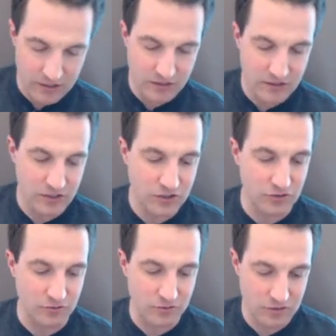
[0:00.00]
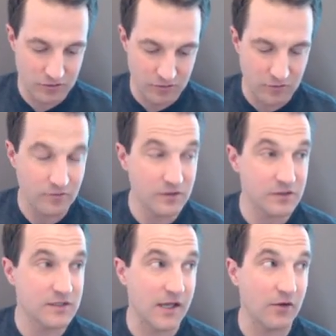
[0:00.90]
the tissues, the
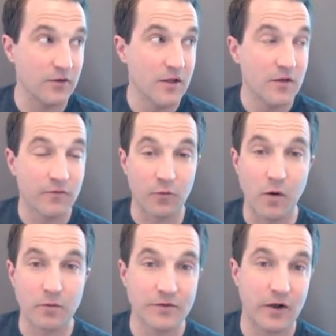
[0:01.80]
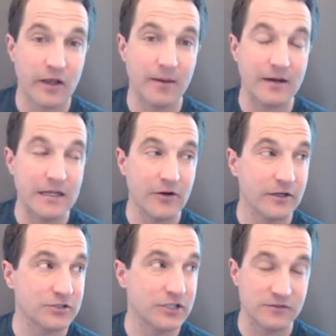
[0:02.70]
cell. For what we're talking about here in
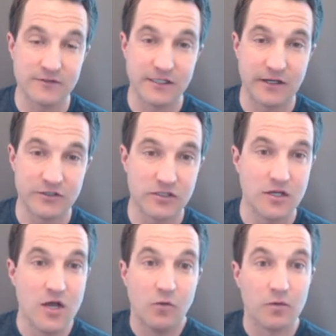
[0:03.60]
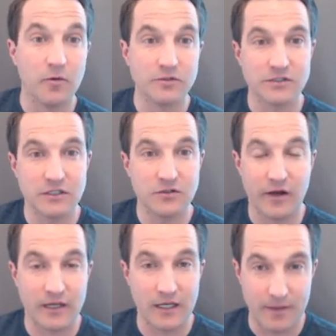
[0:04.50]
exercise physiology, we're mostly
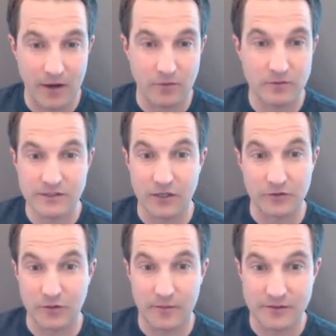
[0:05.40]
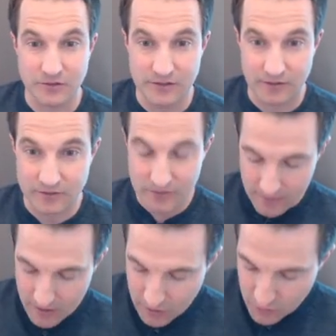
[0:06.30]
talking about skeletal muscle cells.
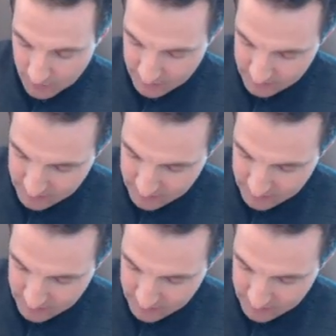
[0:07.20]
You can